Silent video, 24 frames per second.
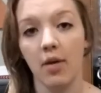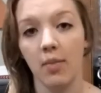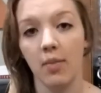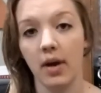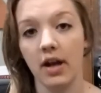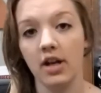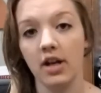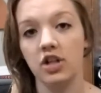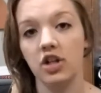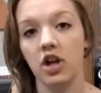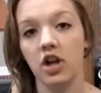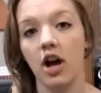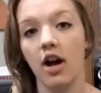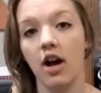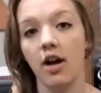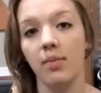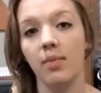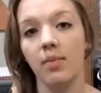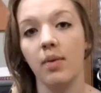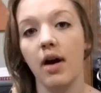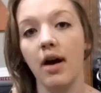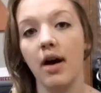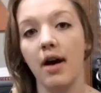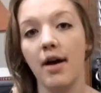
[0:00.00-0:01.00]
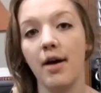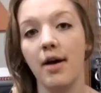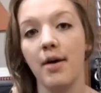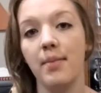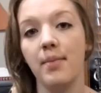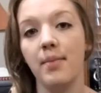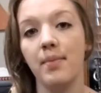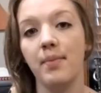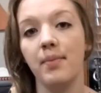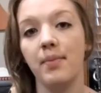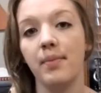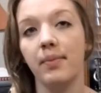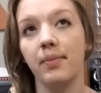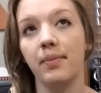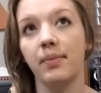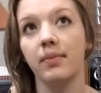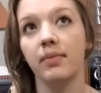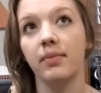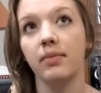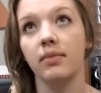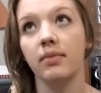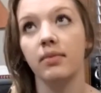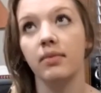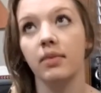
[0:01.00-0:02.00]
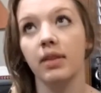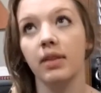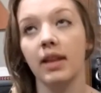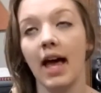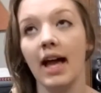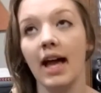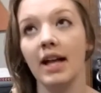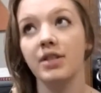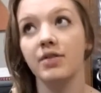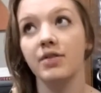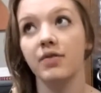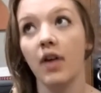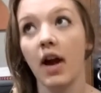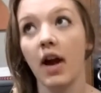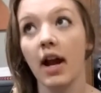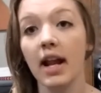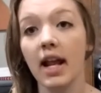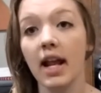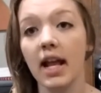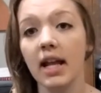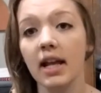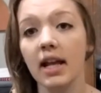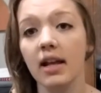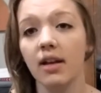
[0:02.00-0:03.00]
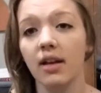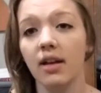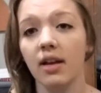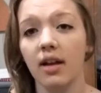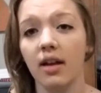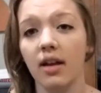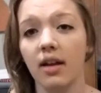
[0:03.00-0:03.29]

day on my job um, last Friday.